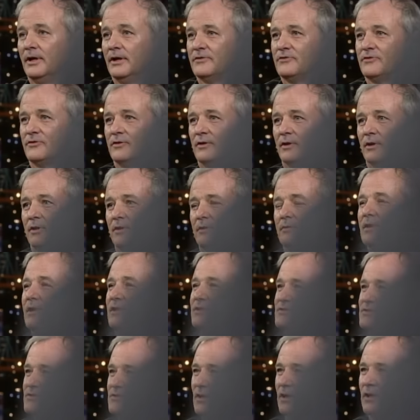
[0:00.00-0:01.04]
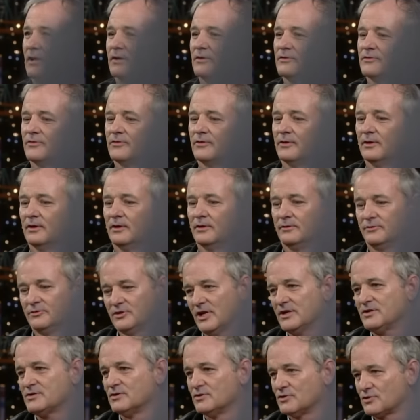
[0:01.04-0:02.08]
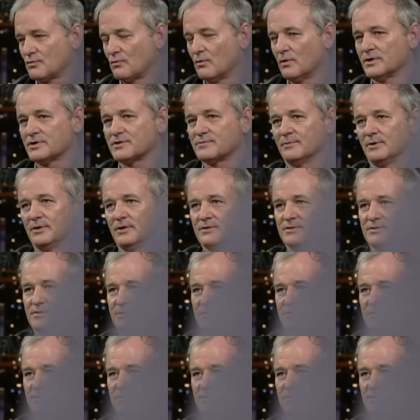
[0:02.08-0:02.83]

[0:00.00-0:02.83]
it's, uh, it stars uh, Jason Schwartzman as